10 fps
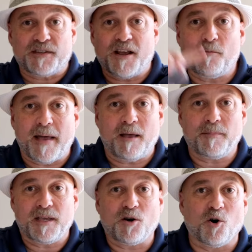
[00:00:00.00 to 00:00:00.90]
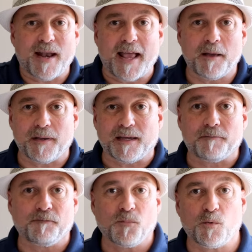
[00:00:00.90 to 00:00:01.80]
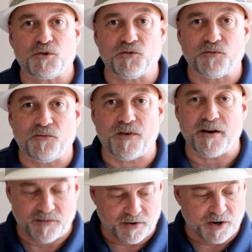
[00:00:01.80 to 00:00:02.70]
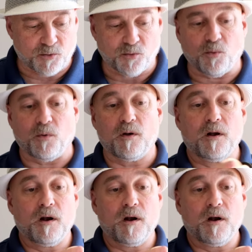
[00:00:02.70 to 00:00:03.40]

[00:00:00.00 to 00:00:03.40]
Now I'm ambient on ambient, which is very, very cool.